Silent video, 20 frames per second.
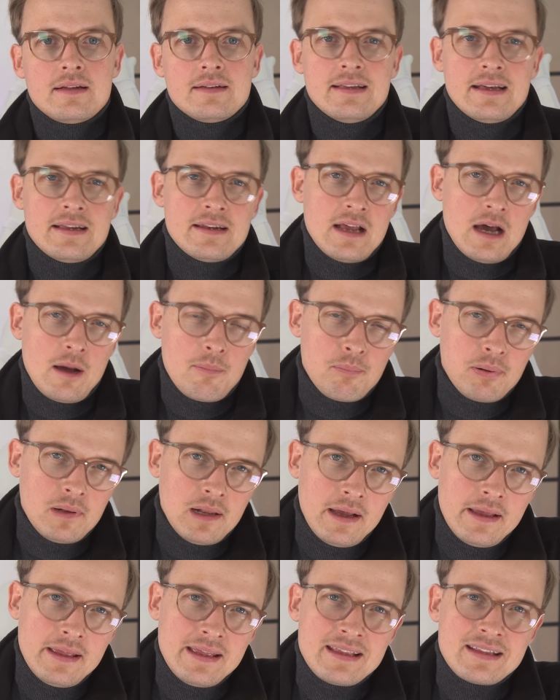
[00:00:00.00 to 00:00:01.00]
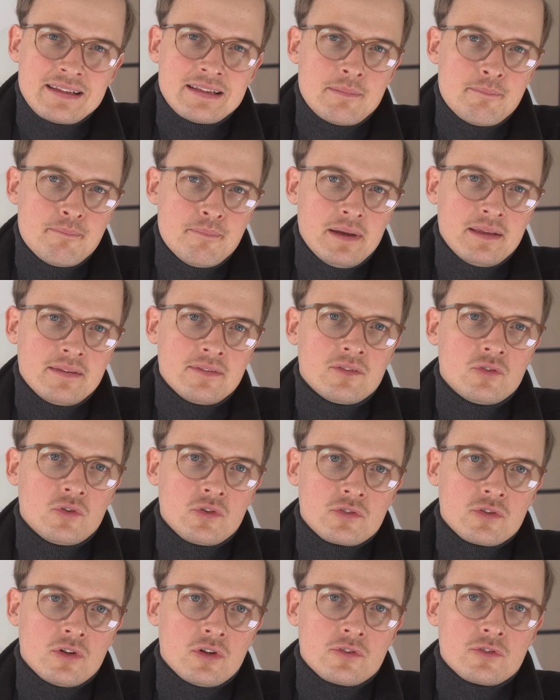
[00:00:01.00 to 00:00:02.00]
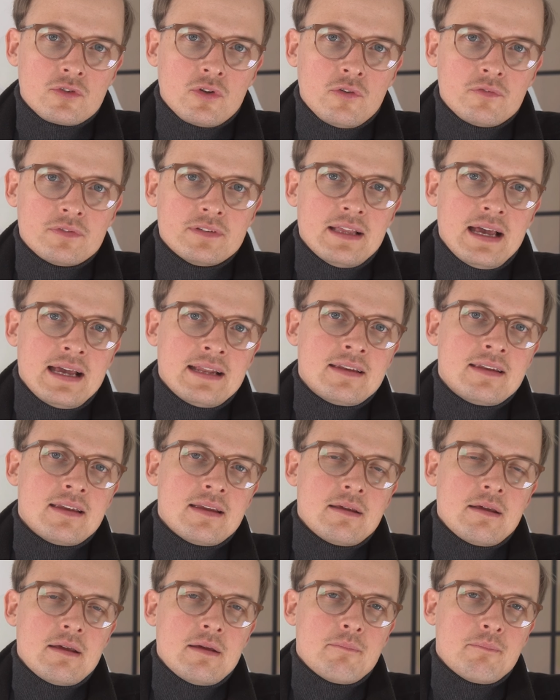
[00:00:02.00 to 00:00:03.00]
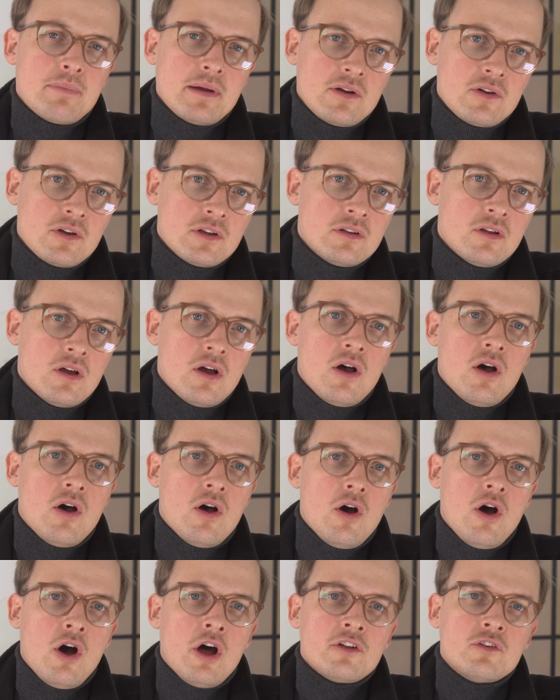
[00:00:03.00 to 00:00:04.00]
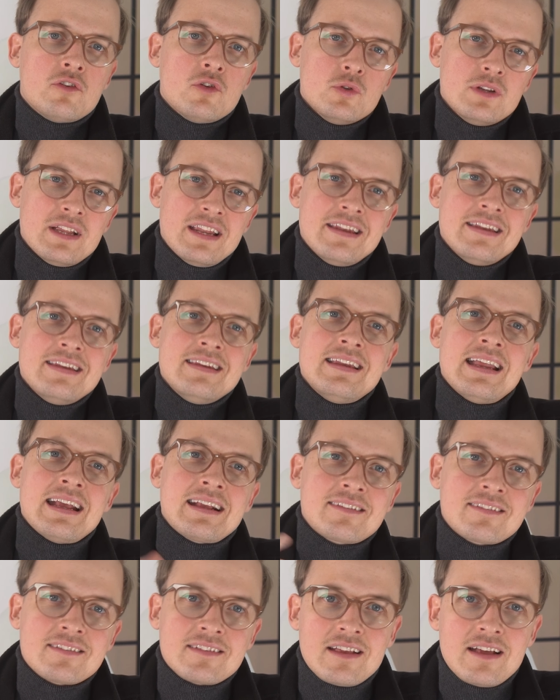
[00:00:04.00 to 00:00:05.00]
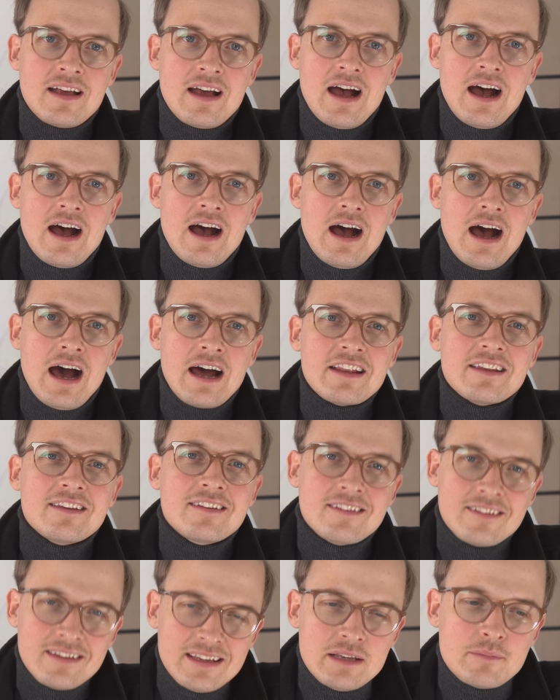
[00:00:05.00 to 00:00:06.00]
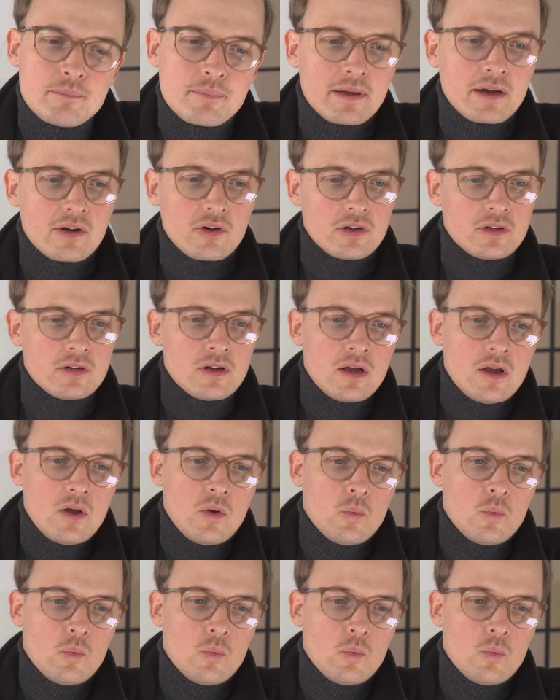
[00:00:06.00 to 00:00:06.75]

then applying the best results of that period onto the next unseen period,